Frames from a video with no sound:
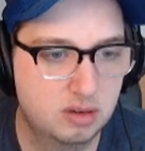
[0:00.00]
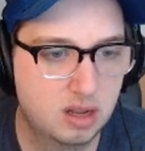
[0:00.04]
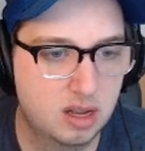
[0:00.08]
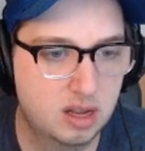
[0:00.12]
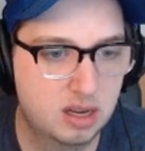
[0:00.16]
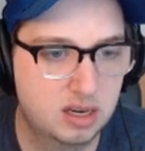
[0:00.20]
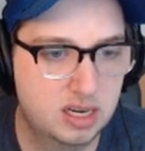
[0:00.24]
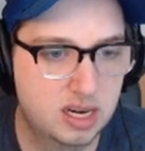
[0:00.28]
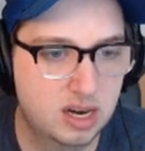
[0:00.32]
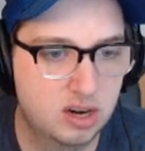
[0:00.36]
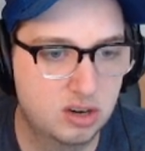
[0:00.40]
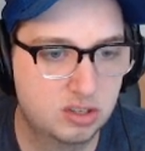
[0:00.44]

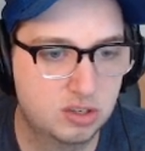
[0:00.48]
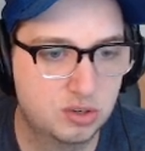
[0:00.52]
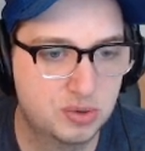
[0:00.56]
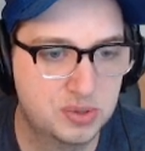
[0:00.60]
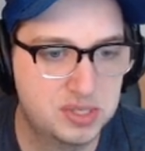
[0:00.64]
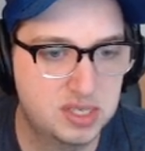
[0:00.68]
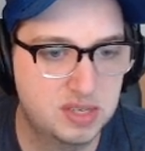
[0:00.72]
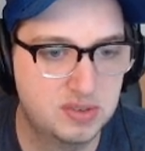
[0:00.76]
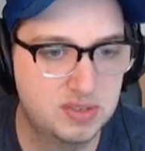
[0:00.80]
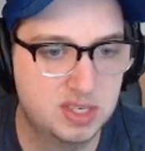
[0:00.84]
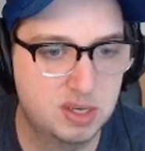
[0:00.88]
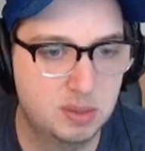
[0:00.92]
A character
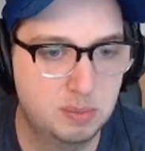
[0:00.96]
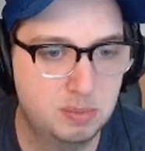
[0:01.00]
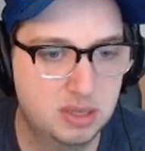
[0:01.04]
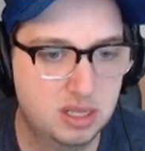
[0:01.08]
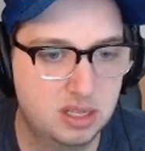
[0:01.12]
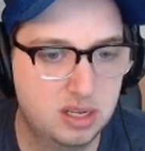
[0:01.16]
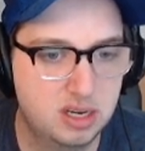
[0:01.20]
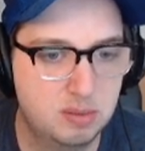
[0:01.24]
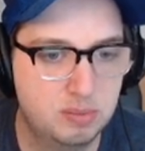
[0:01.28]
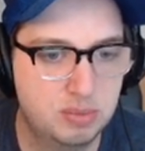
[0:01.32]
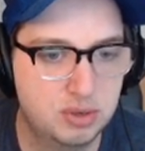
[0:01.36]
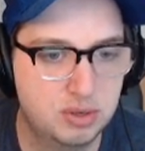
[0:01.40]
receives an
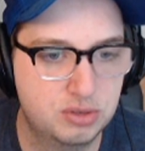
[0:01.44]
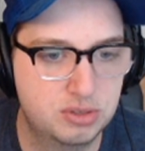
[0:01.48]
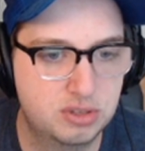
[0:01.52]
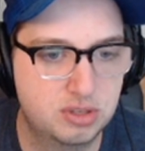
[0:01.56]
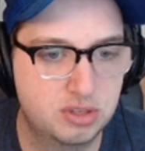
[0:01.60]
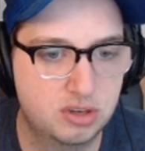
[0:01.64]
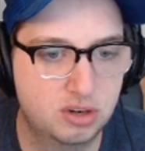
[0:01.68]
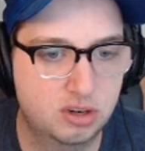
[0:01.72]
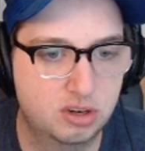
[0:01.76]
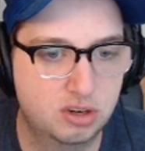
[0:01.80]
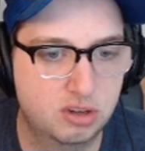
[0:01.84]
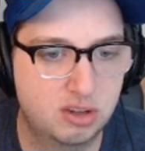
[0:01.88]
ability boost
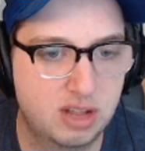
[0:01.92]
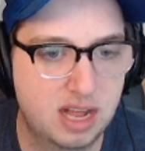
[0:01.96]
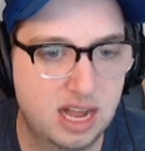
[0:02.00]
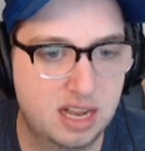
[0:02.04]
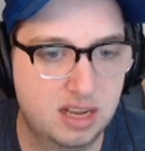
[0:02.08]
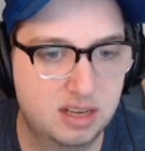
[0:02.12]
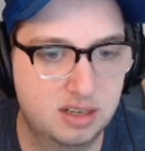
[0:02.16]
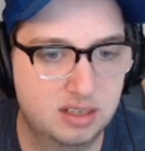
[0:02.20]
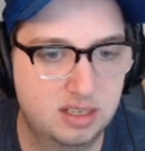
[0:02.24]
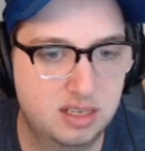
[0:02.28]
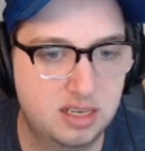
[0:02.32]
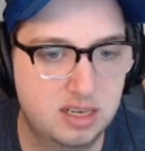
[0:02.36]
to their
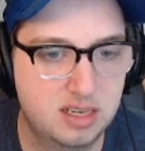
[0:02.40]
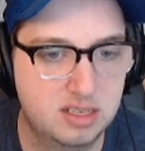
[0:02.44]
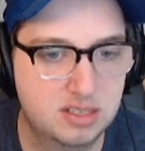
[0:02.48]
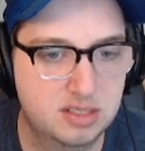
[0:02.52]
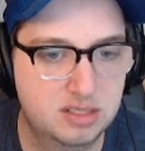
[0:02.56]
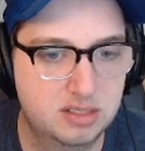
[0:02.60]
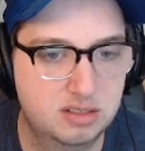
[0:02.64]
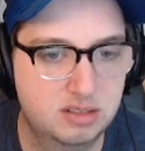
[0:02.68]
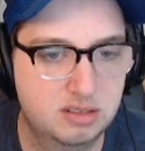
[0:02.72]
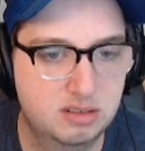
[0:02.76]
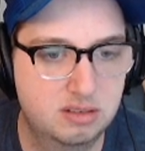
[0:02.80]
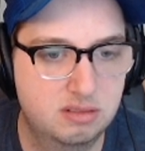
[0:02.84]

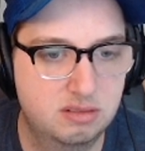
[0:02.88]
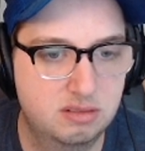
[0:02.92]
class's